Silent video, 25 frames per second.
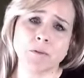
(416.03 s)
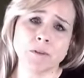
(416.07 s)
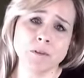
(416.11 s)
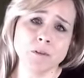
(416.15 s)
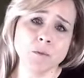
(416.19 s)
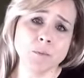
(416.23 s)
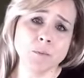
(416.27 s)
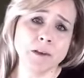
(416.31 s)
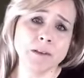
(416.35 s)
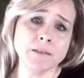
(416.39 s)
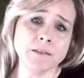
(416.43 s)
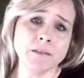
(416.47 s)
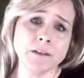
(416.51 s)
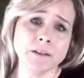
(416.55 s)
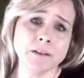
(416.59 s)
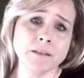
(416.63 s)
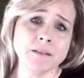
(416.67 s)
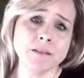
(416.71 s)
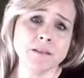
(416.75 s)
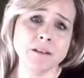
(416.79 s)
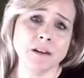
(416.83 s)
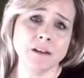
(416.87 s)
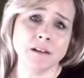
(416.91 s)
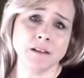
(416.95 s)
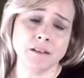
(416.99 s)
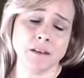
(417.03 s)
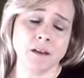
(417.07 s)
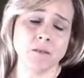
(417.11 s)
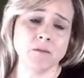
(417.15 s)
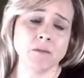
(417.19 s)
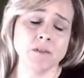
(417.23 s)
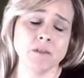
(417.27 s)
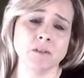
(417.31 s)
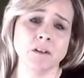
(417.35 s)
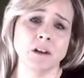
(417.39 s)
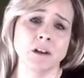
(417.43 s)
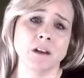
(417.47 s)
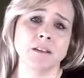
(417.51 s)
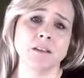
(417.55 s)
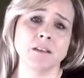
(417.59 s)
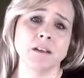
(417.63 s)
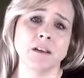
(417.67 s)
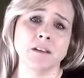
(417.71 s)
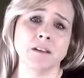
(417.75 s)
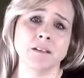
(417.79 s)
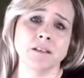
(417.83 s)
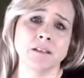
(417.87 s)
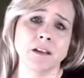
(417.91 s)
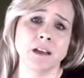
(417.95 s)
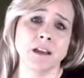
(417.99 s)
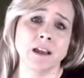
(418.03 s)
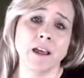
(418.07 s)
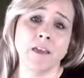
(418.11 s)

this is based on a study that was done that's 10,